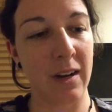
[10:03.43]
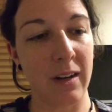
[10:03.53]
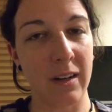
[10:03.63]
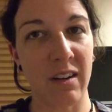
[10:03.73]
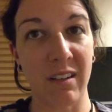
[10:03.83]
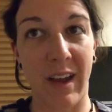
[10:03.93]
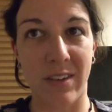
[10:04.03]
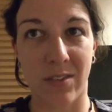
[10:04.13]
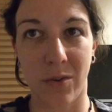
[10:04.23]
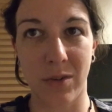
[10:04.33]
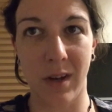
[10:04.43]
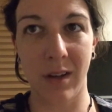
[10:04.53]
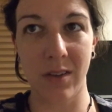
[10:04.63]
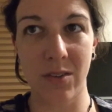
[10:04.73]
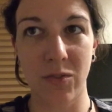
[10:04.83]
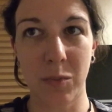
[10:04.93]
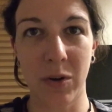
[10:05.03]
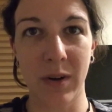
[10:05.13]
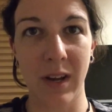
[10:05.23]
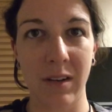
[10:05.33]
in our last hotel as of
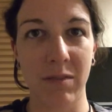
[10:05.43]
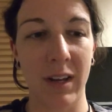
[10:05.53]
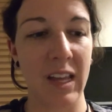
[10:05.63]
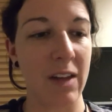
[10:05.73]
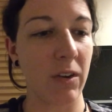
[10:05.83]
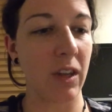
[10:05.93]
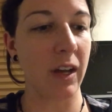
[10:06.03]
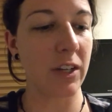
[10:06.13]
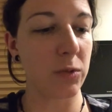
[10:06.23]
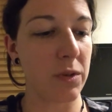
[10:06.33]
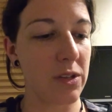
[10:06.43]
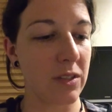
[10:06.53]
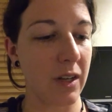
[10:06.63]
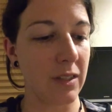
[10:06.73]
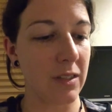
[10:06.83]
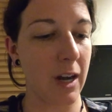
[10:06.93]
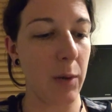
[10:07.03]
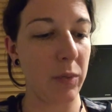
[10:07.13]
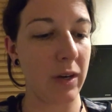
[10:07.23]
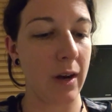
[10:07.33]
tomorrow night and finally have our luggage with us
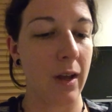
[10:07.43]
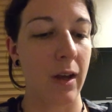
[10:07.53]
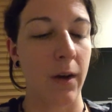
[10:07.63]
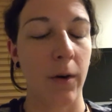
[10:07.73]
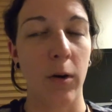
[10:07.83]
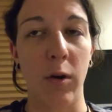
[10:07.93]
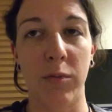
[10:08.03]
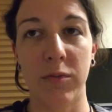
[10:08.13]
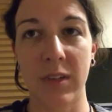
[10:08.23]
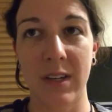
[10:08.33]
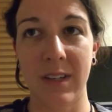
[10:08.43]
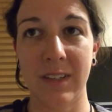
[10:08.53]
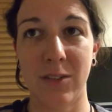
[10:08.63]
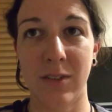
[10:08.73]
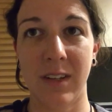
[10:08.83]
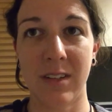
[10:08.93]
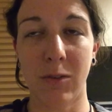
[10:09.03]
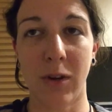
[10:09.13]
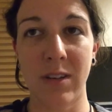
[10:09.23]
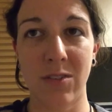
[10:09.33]
nonstop and hopefully get
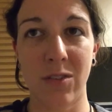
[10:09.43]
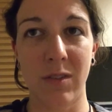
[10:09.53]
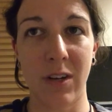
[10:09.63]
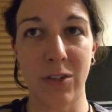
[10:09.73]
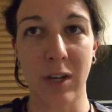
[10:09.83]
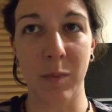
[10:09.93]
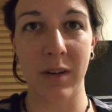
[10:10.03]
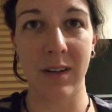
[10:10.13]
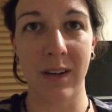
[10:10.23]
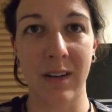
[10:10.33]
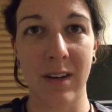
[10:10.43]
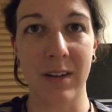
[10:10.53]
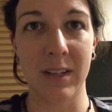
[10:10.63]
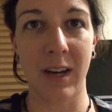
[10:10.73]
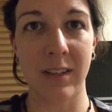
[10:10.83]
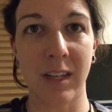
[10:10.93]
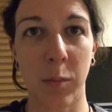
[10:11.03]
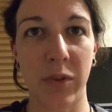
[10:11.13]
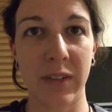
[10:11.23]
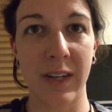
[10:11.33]
some crazy souvenir shopping done here in the next
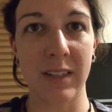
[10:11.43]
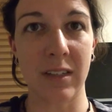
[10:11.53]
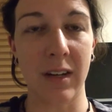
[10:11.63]
couple of days.